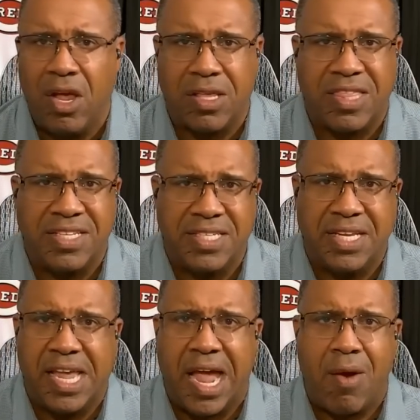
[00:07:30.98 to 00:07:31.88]
And look, this
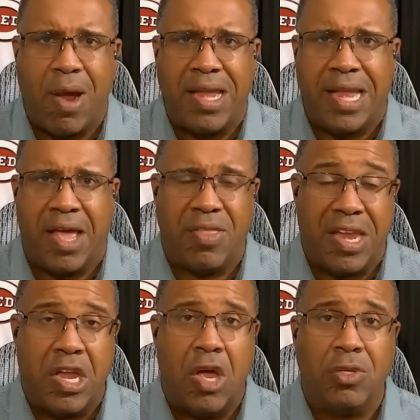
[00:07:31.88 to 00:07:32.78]
is a guy right
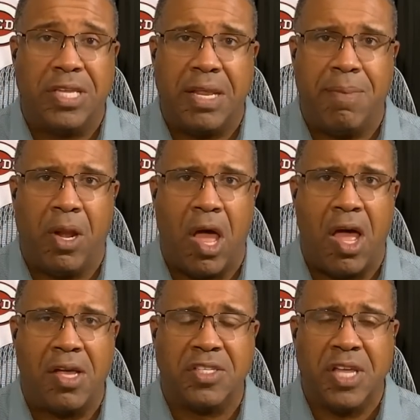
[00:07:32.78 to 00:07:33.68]
now that knows that he
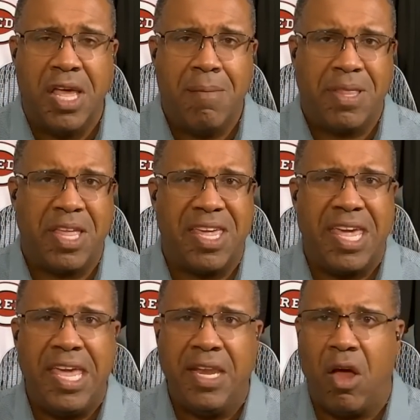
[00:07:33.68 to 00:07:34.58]
belongs. But the
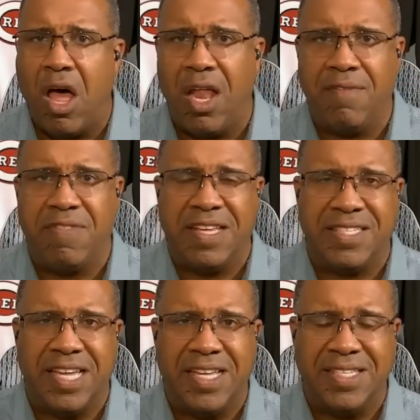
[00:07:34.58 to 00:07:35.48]
key to all of
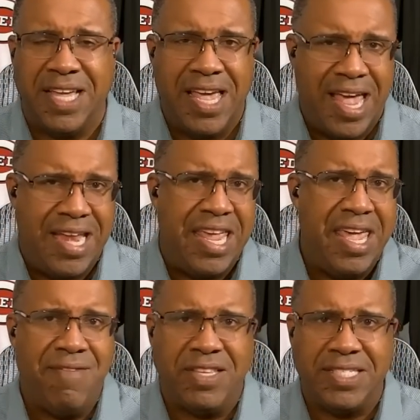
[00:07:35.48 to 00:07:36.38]
this is, and
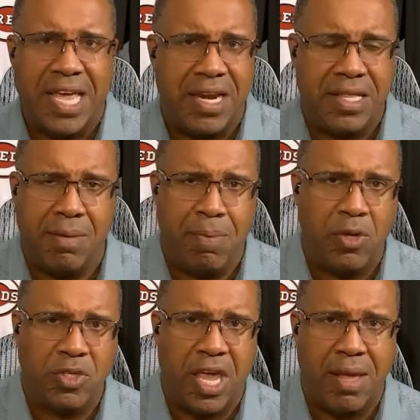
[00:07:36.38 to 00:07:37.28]
he even said it in the
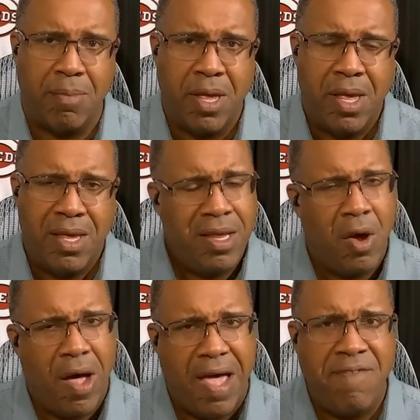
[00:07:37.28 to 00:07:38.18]
postgame,
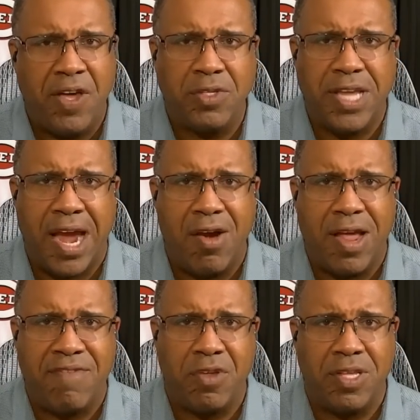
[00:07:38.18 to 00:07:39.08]
you know, I felt
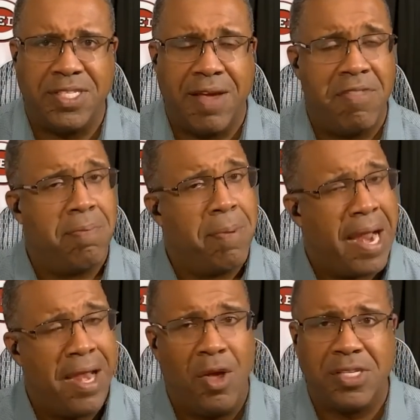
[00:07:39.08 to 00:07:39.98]
tired after the 7th,
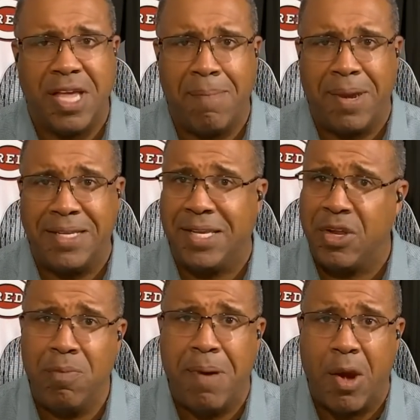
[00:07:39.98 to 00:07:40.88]
but I looked up and I
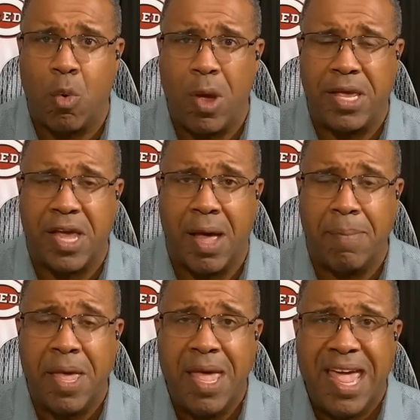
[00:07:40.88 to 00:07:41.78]
said, you better wake
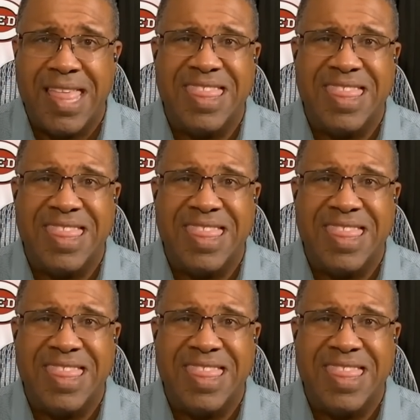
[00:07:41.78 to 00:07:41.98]
up.